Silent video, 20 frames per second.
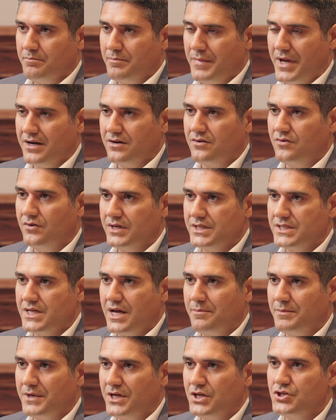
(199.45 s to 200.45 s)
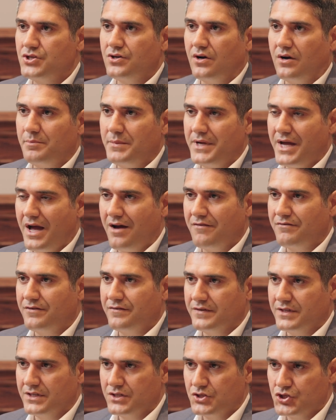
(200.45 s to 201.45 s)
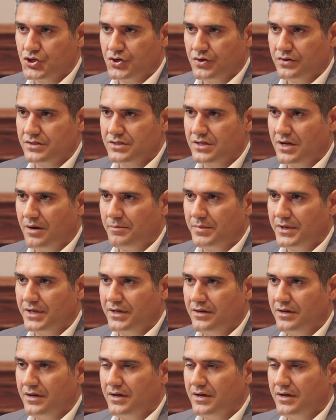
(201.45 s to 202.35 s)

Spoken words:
medical examination on behalf of an insurance company,